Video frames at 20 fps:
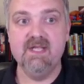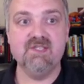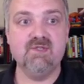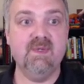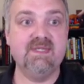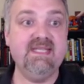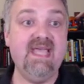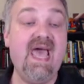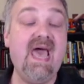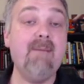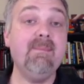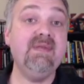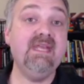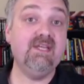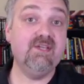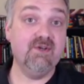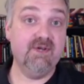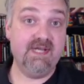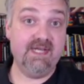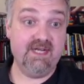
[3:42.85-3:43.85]
So, what's
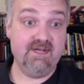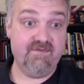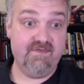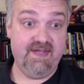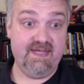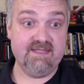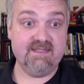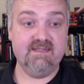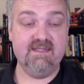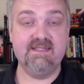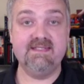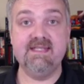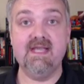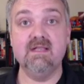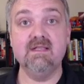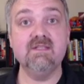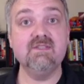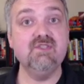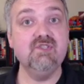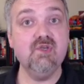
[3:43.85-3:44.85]
happening during interphase? The
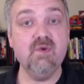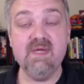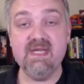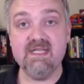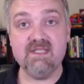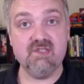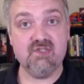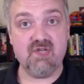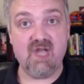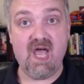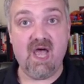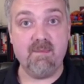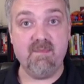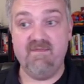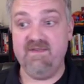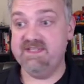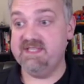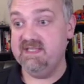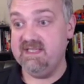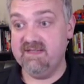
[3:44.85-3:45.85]
cell is doing its
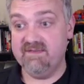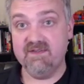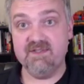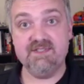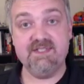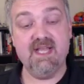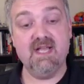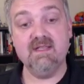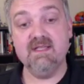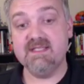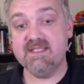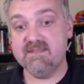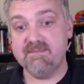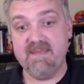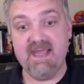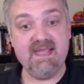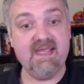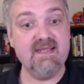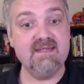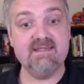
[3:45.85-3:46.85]
job. If it's a liver cell,
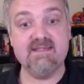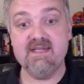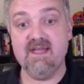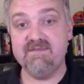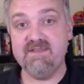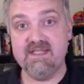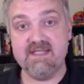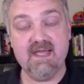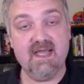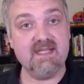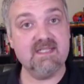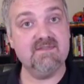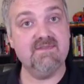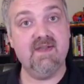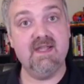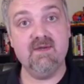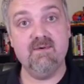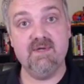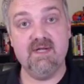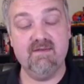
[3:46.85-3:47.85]
it's making stuff,
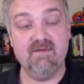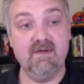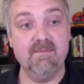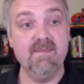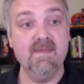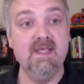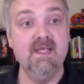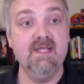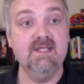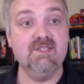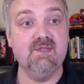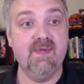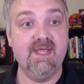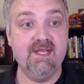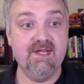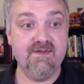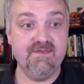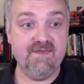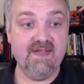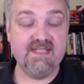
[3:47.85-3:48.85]
detoxifying, whatever. So,
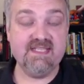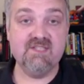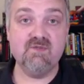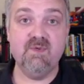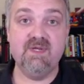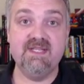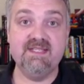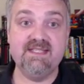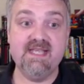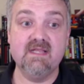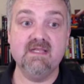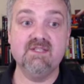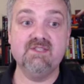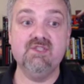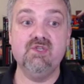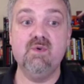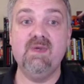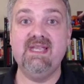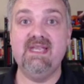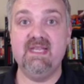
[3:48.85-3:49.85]
interphase is when a cell
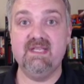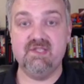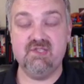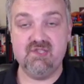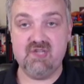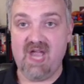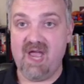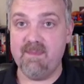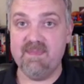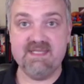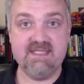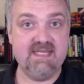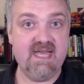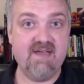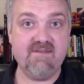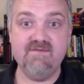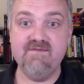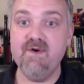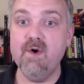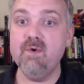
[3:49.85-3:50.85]
is doing its job. It's
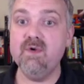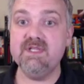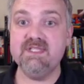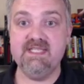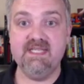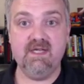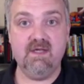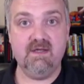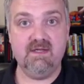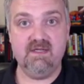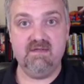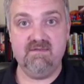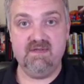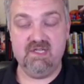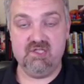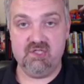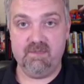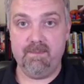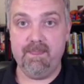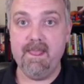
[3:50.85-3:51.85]
not focusing on
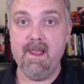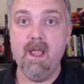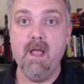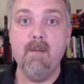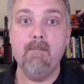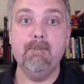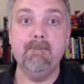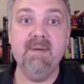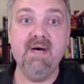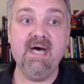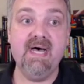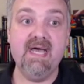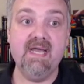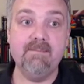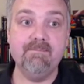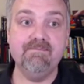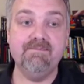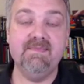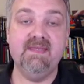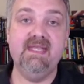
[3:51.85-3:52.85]
division.
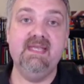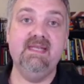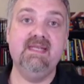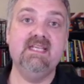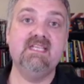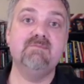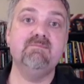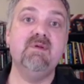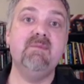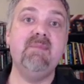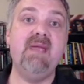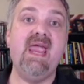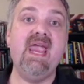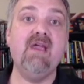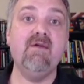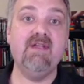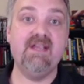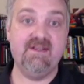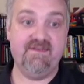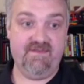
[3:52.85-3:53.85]
But it is
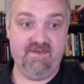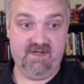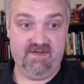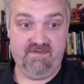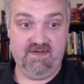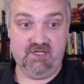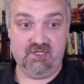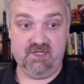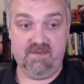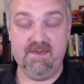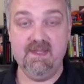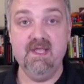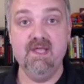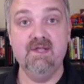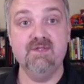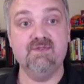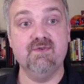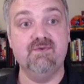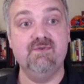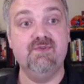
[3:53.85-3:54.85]
preparing for division.
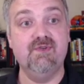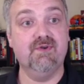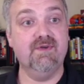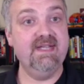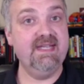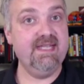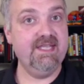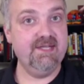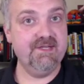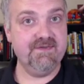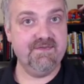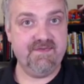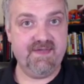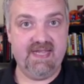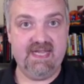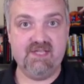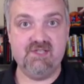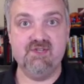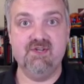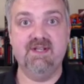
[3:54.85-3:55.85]
So during
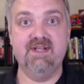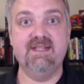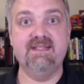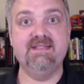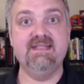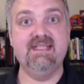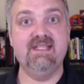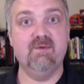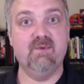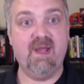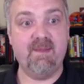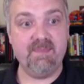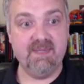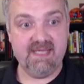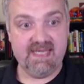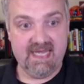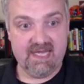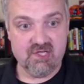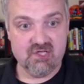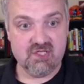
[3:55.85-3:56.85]
interphase, you're going to see the
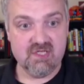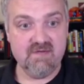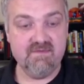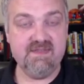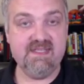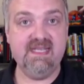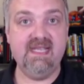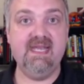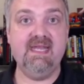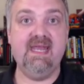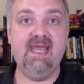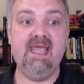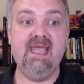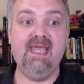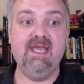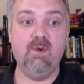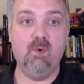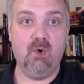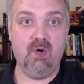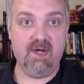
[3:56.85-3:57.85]
replication of
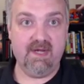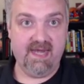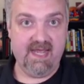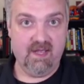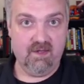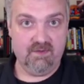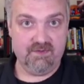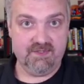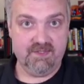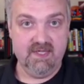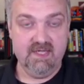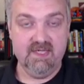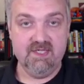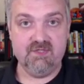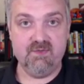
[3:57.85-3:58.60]
DNA and organelles.